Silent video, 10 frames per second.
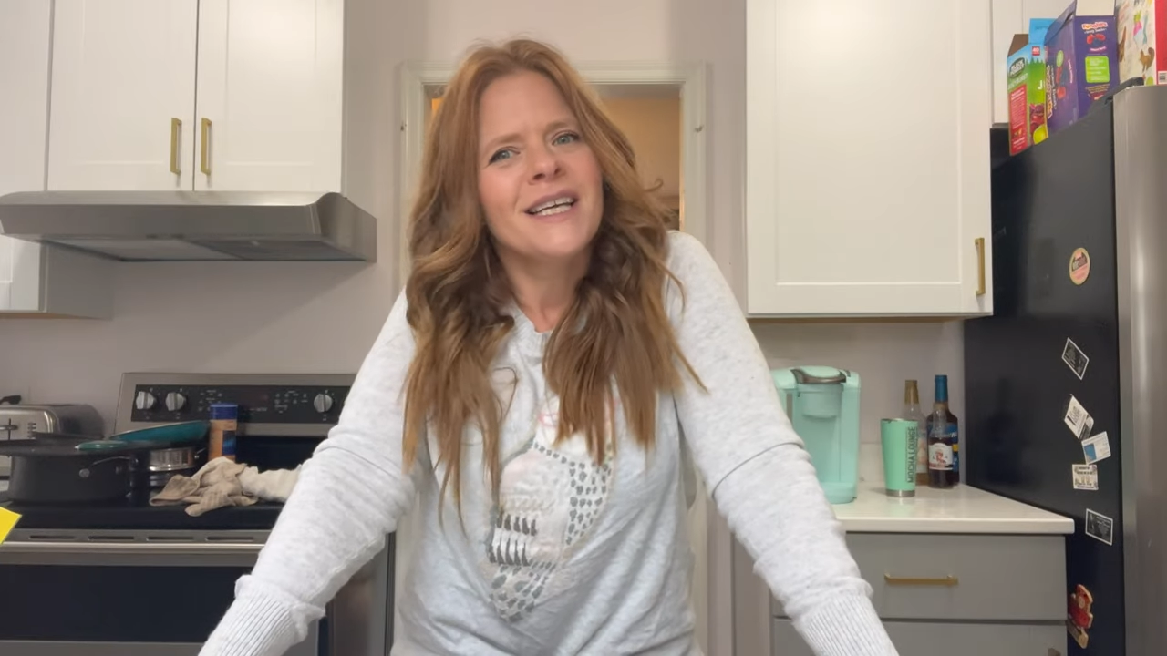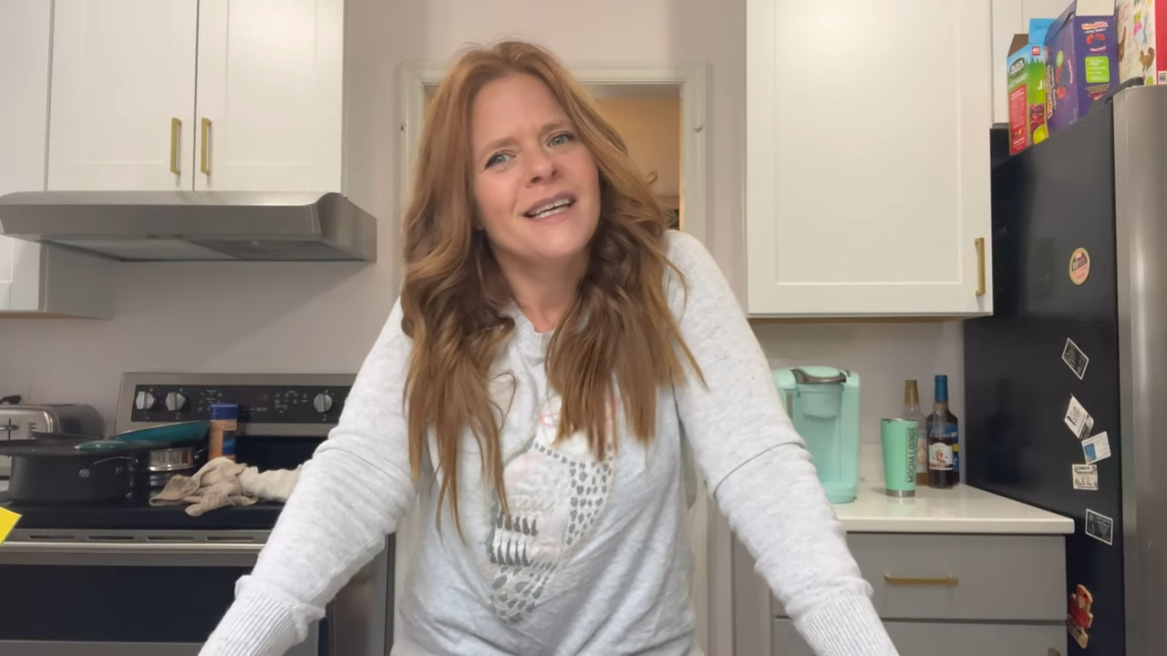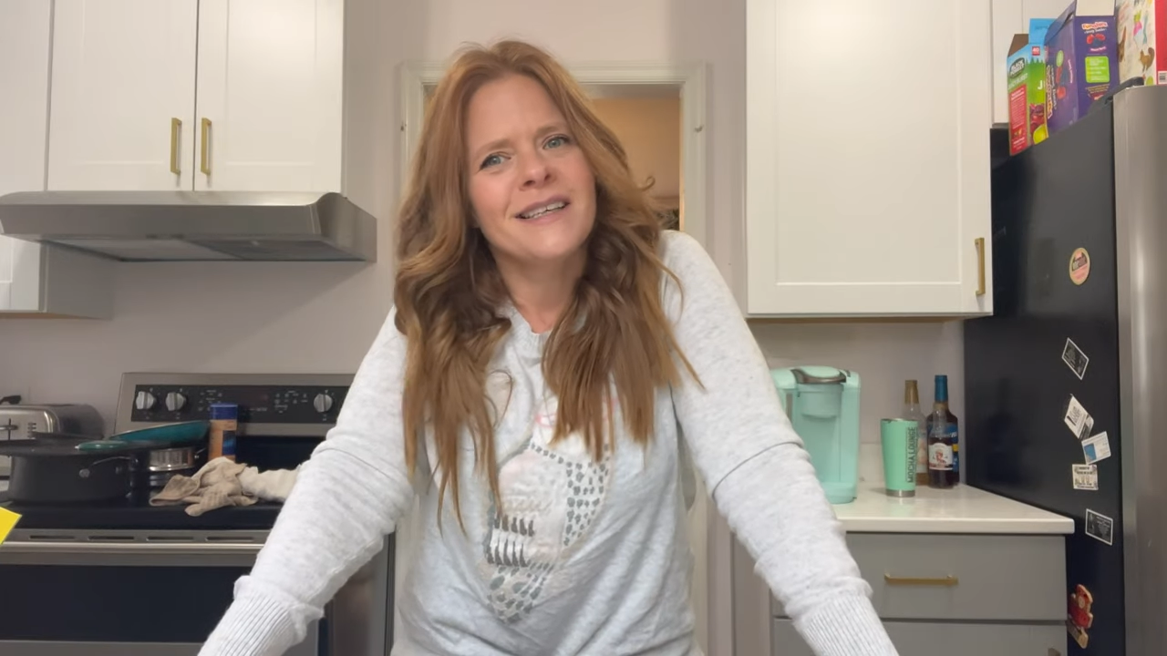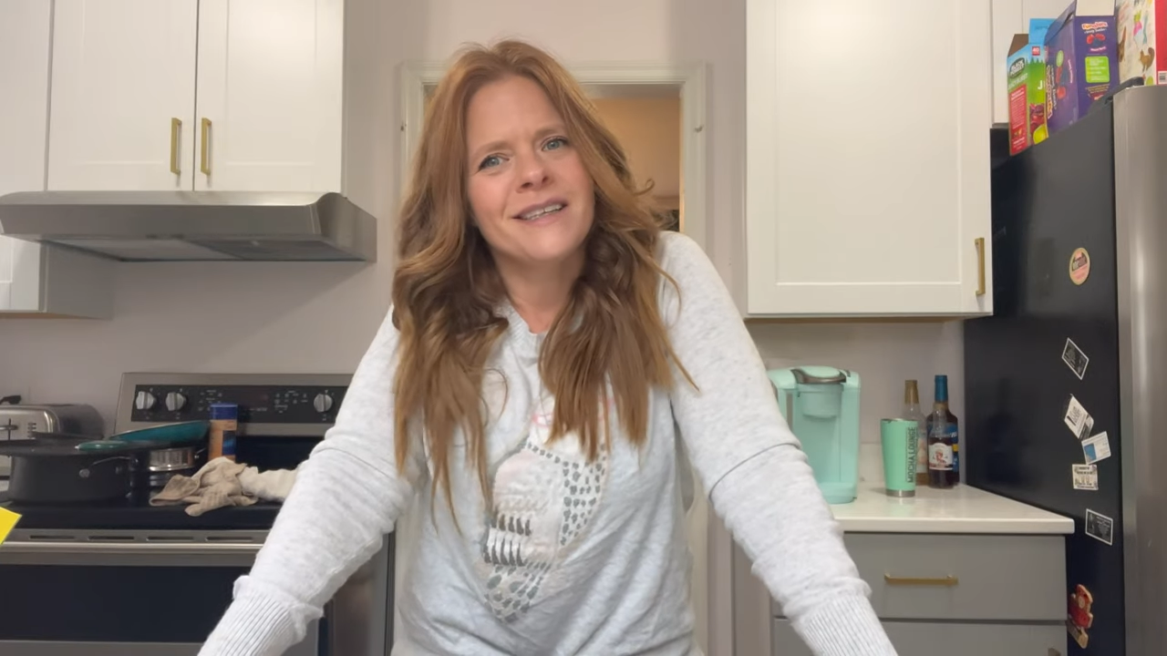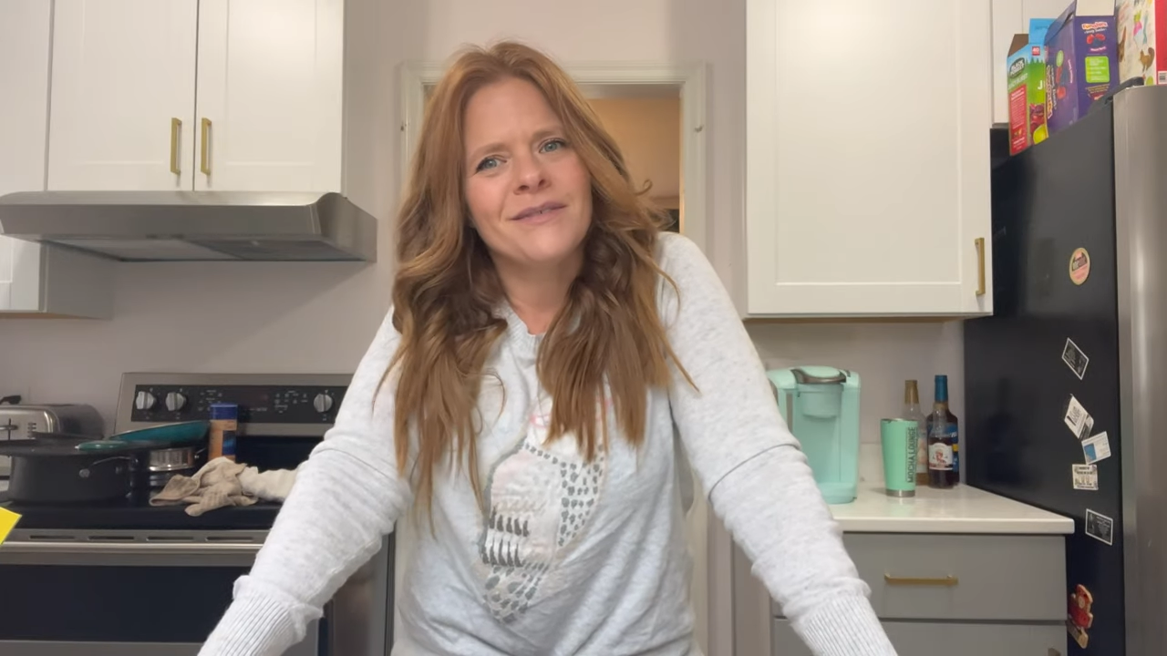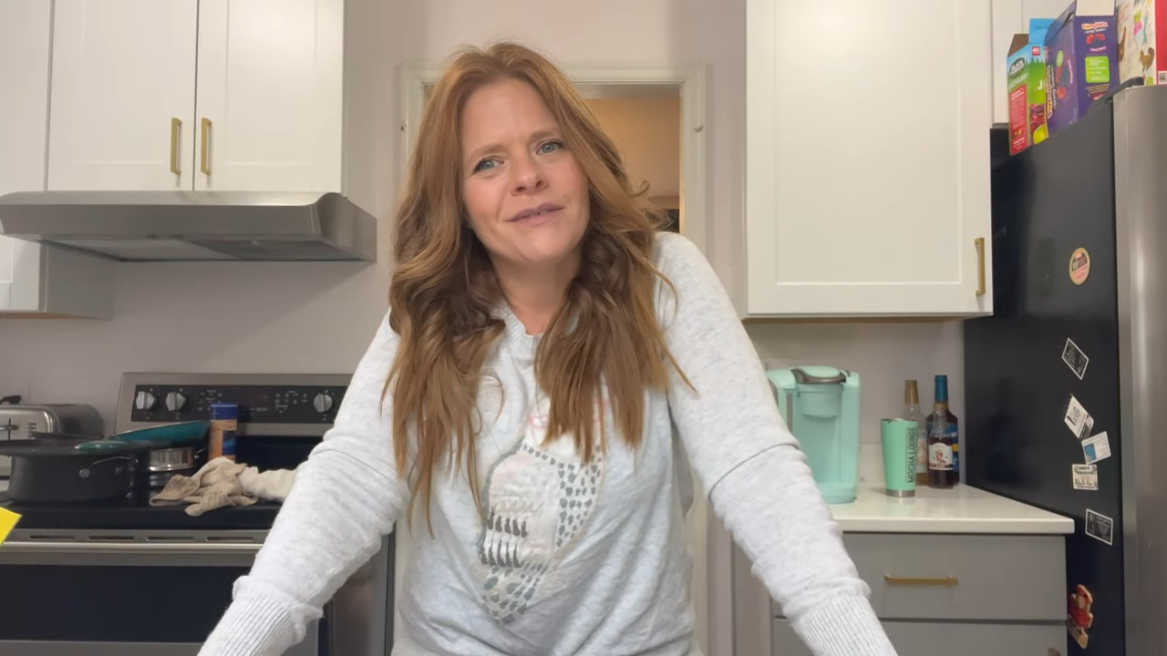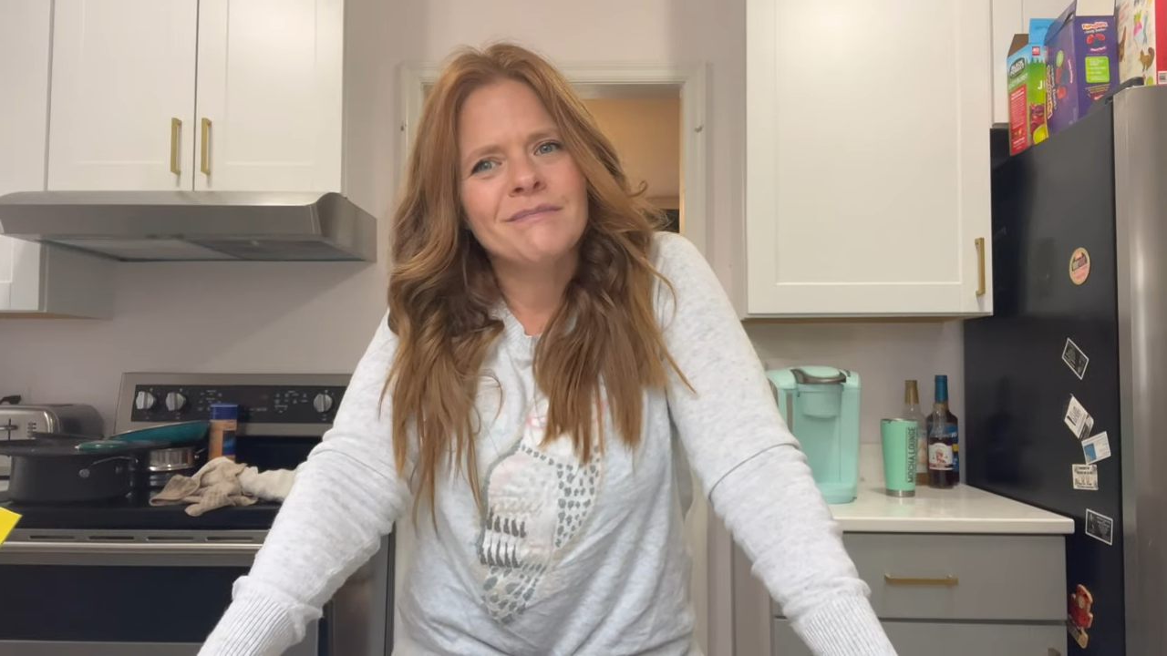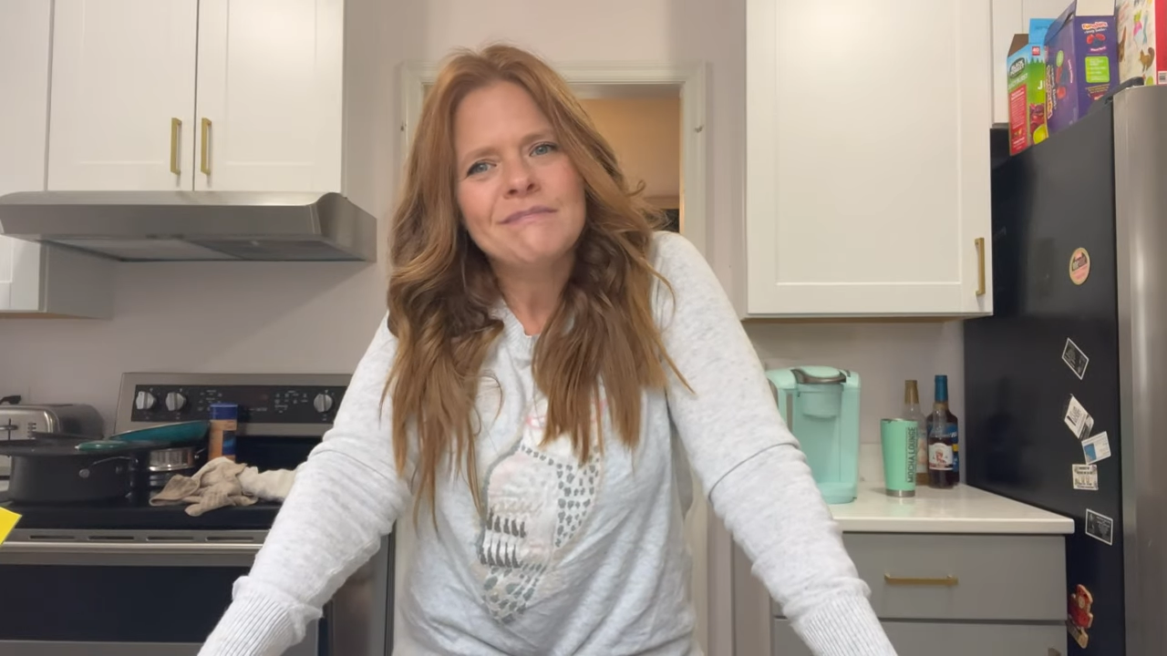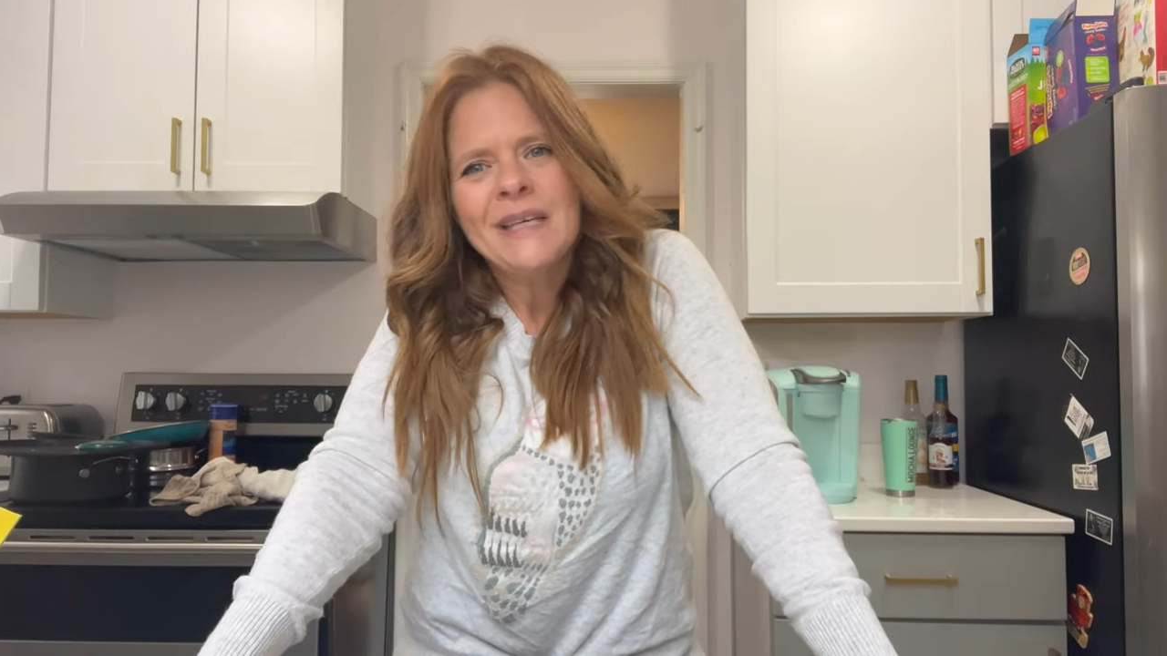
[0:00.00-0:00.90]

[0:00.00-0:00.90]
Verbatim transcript: can't even